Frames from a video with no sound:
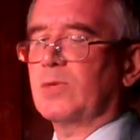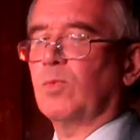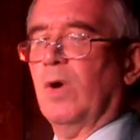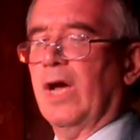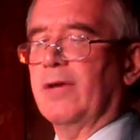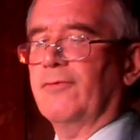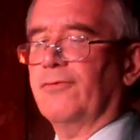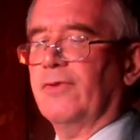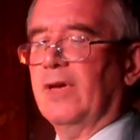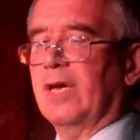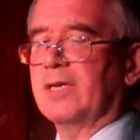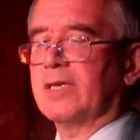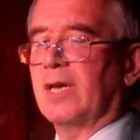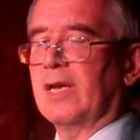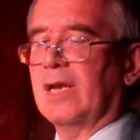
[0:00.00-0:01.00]
his
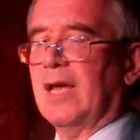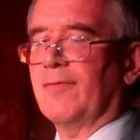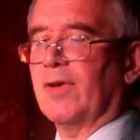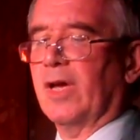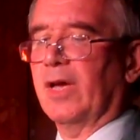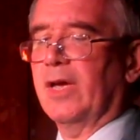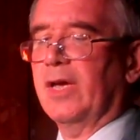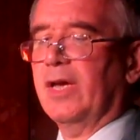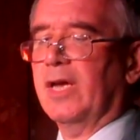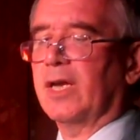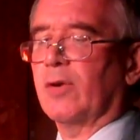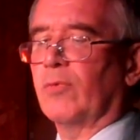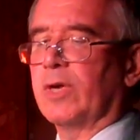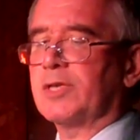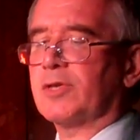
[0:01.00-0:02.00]
wife and her lover
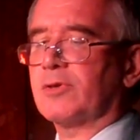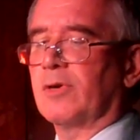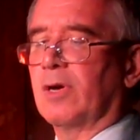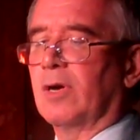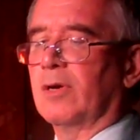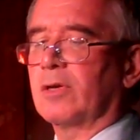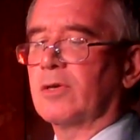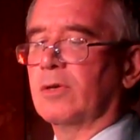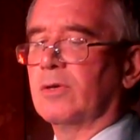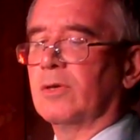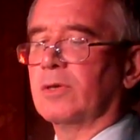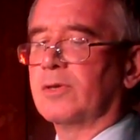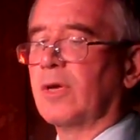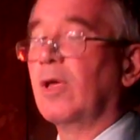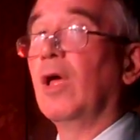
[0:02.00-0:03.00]
in a restaurant
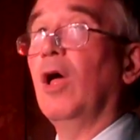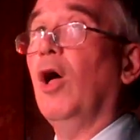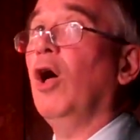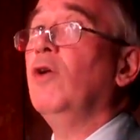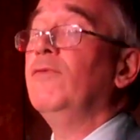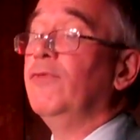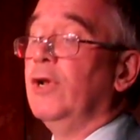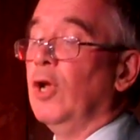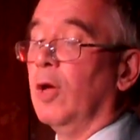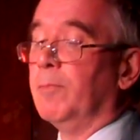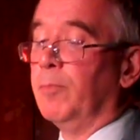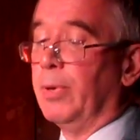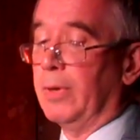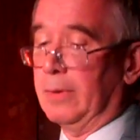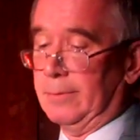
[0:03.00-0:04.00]
called
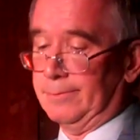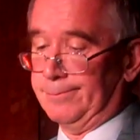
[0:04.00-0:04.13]
Enveloppe.